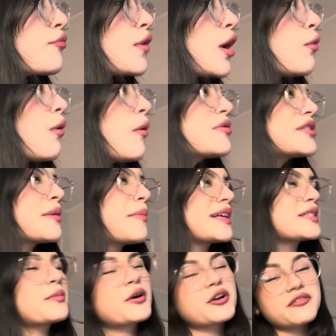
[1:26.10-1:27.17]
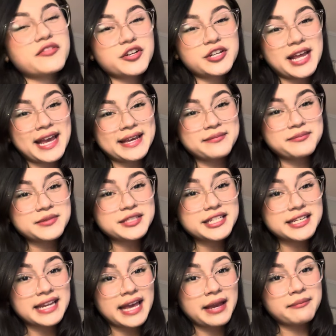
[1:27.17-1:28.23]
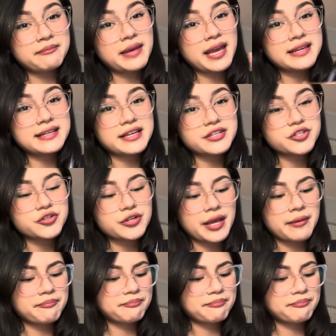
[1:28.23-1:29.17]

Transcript: What was the best part of your day today and yesterday?